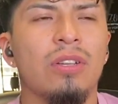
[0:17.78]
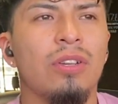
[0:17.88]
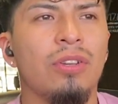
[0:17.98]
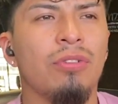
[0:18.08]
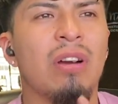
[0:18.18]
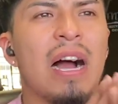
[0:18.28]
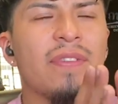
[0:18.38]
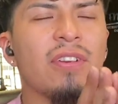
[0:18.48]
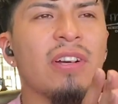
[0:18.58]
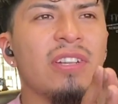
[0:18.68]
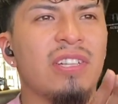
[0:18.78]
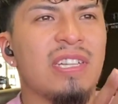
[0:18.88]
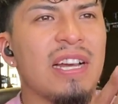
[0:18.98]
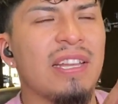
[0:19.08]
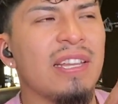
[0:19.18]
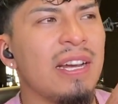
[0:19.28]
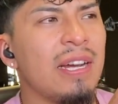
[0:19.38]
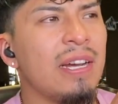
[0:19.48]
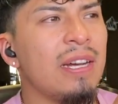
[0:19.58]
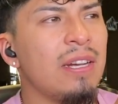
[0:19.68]
you have to understand
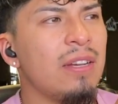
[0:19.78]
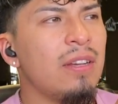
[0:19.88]
that